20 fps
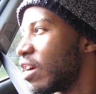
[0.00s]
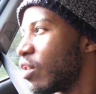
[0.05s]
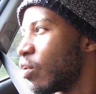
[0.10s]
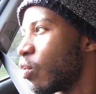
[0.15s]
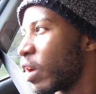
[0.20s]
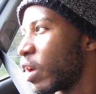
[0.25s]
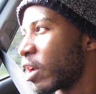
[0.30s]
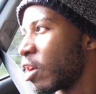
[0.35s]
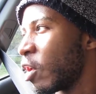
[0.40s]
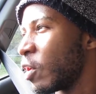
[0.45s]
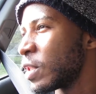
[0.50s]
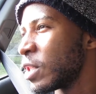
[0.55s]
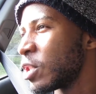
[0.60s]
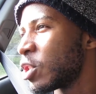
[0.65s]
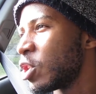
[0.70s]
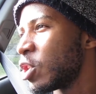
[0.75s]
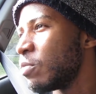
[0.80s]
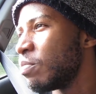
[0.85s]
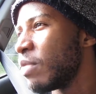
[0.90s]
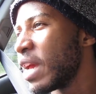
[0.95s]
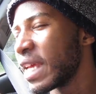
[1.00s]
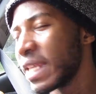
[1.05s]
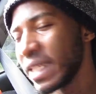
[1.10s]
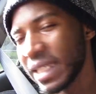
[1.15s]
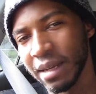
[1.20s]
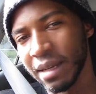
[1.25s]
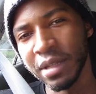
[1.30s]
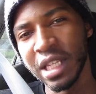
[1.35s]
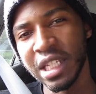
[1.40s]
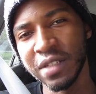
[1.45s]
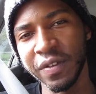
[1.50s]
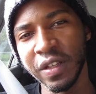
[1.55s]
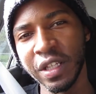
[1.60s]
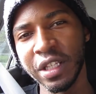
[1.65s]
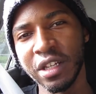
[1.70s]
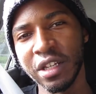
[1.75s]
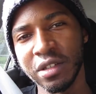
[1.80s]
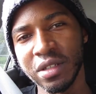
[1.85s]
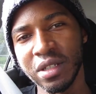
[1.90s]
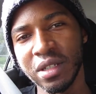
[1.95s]
What goes into making some of these
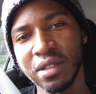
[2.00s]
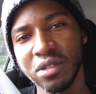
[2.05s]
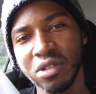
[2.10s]
videos,